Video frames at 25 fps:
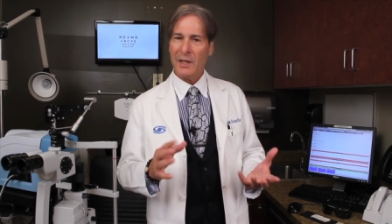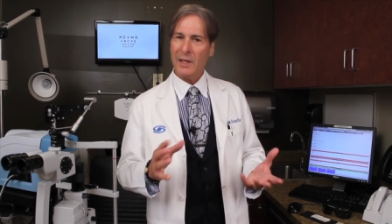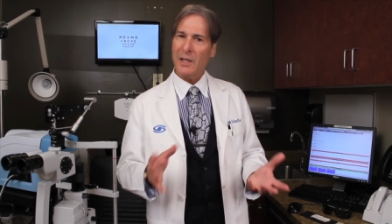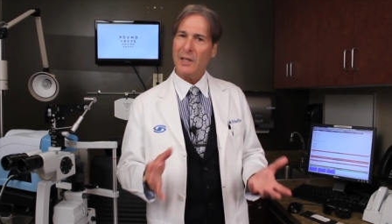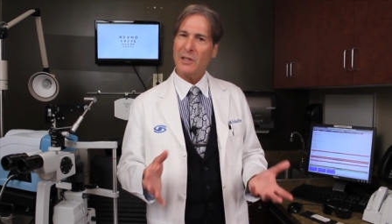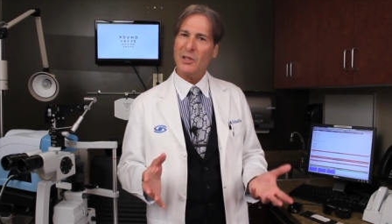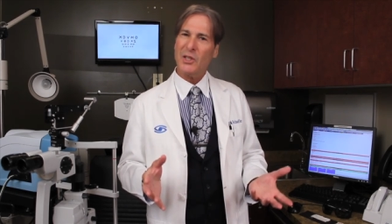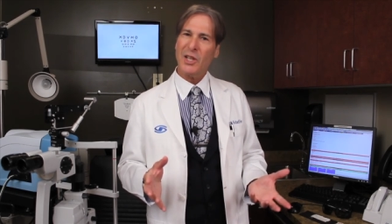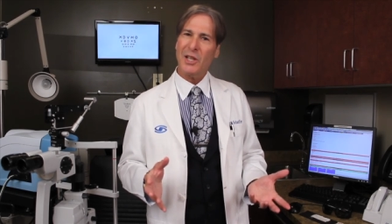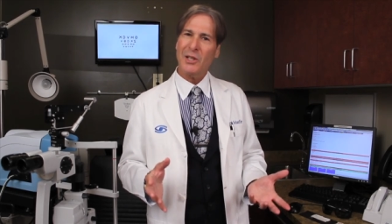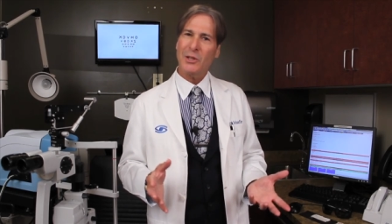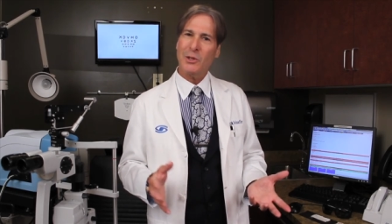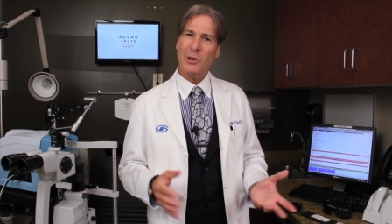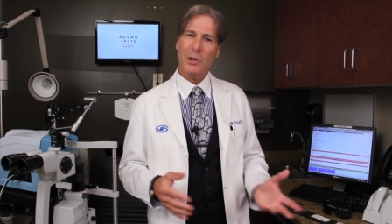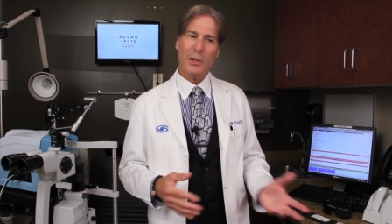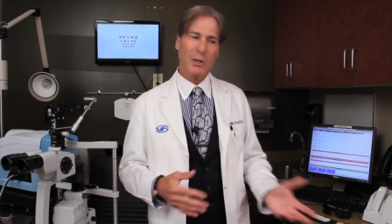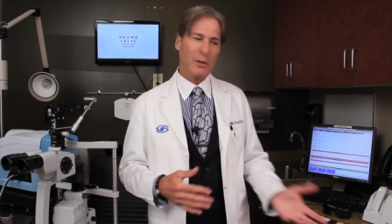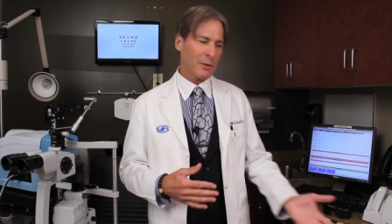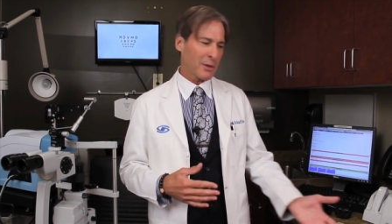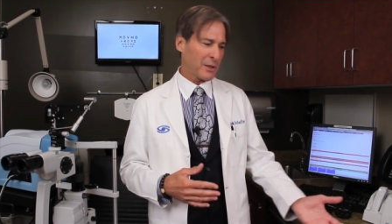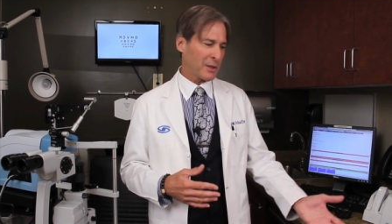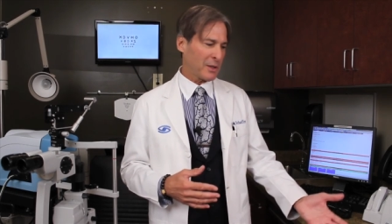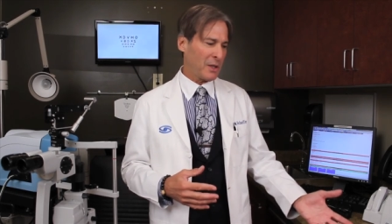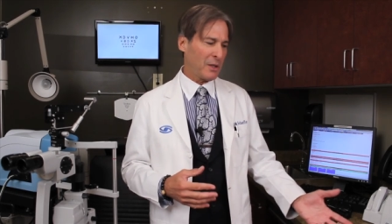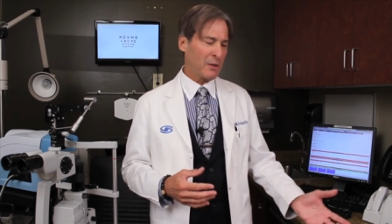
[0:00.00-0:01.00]
And 10
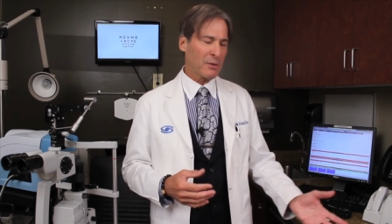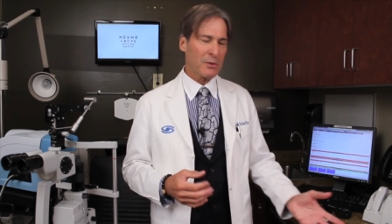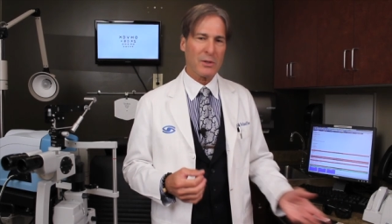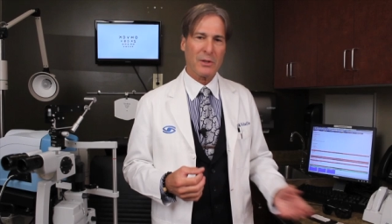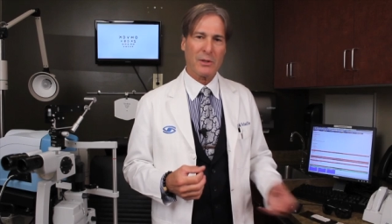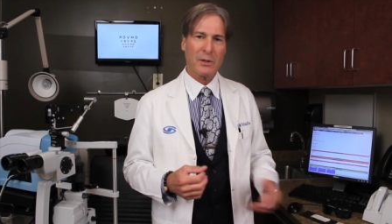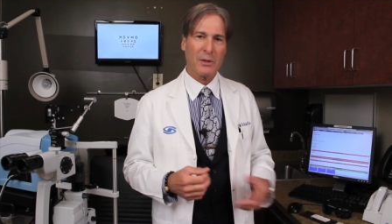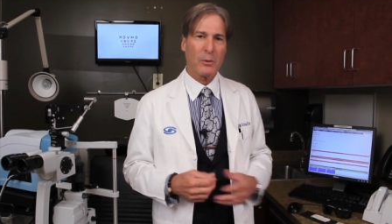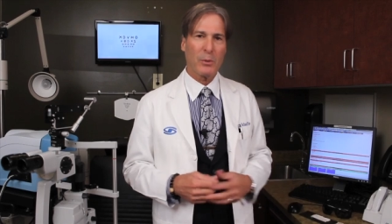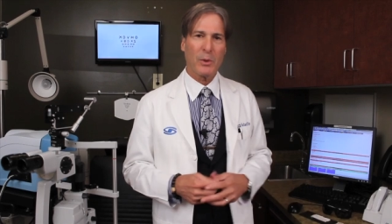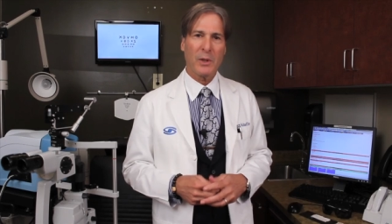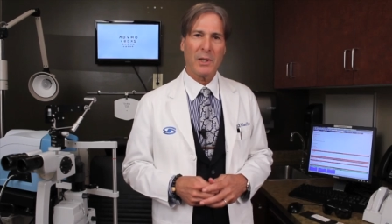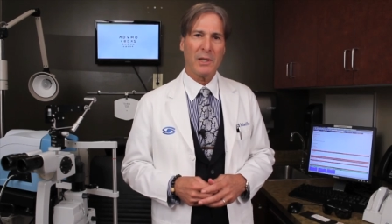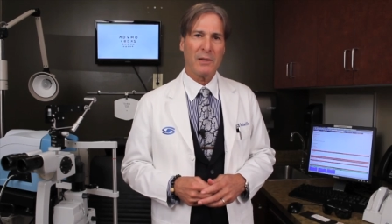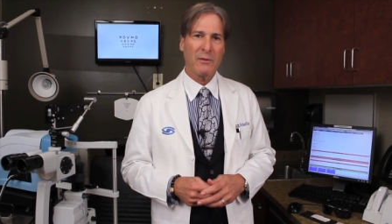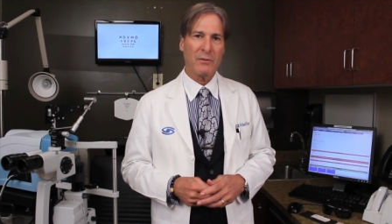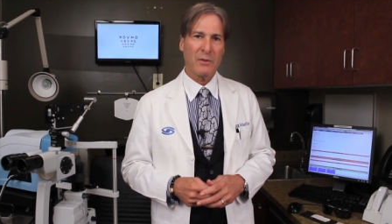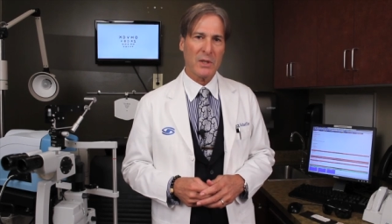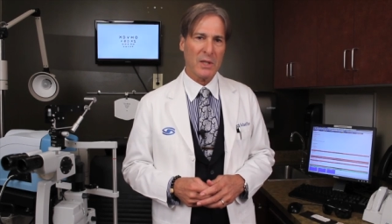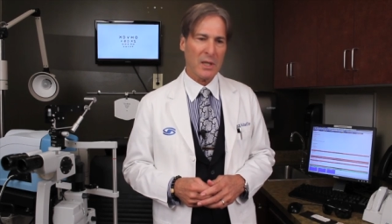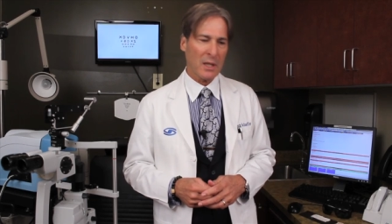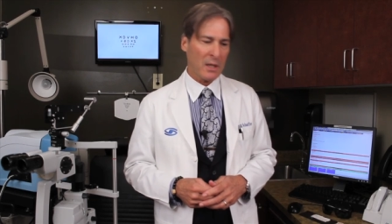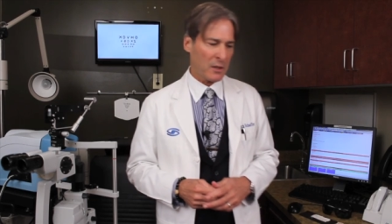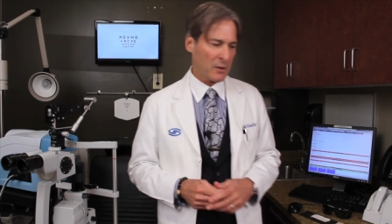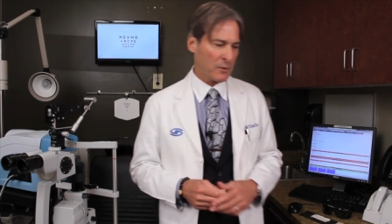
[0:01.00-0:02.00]
year, years ago, we didn't even
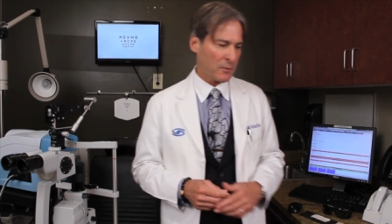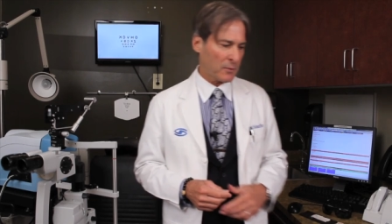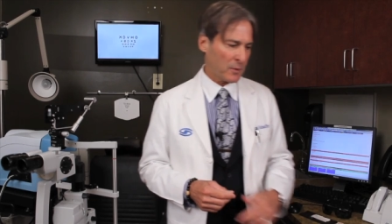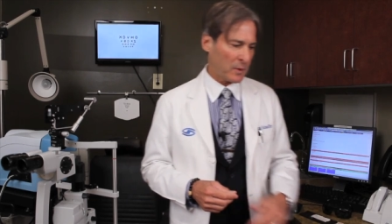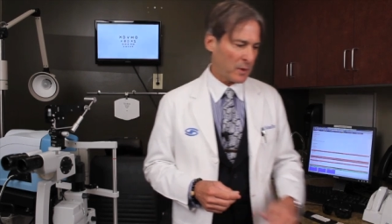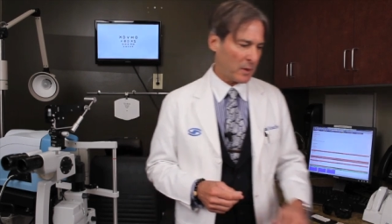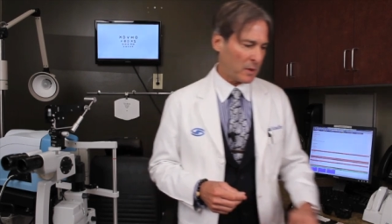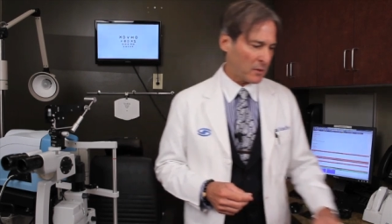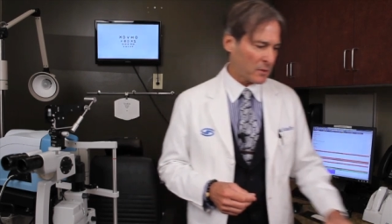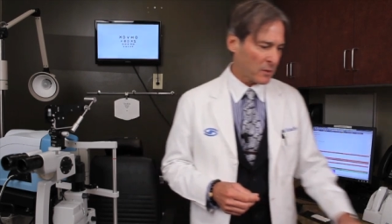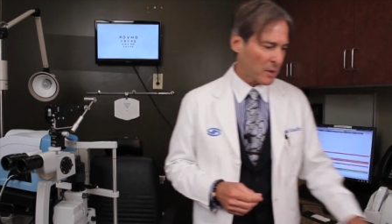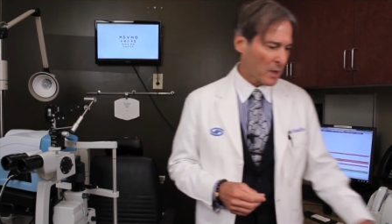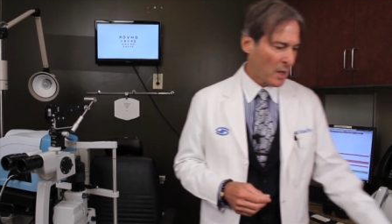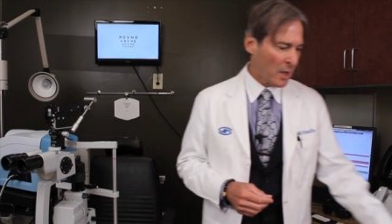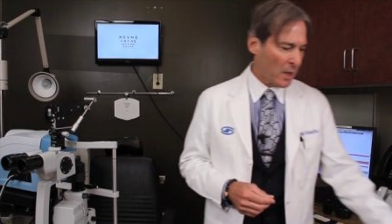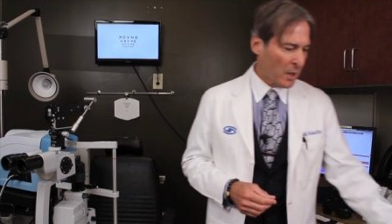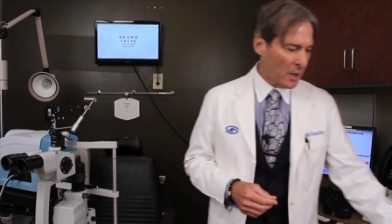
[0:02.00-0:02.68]
test for this.